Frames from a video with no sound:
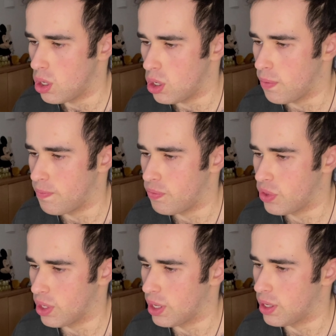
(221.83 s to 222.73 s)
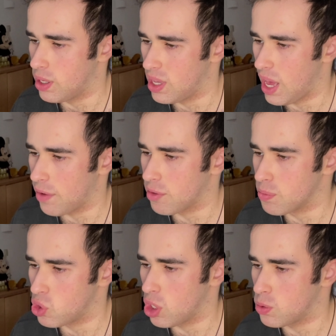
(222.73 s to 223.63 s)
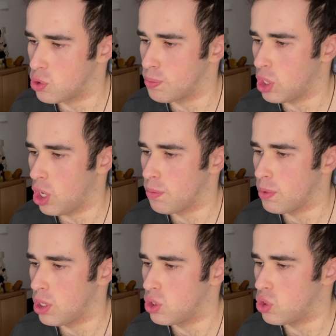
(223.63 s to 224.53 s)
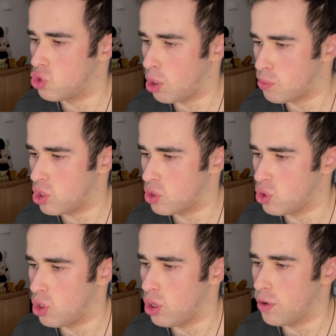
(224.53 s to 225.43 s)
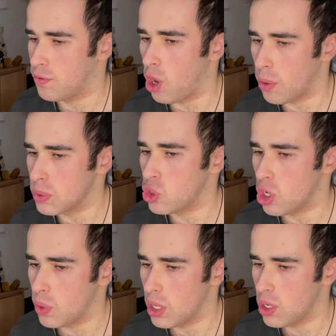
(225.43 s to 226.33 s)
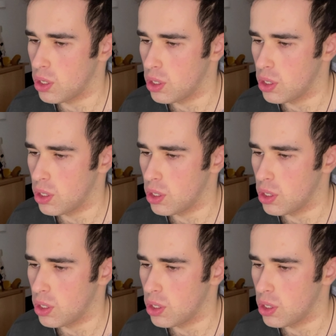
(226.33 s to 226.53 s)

um, uh, have themselves become the subject of commentary.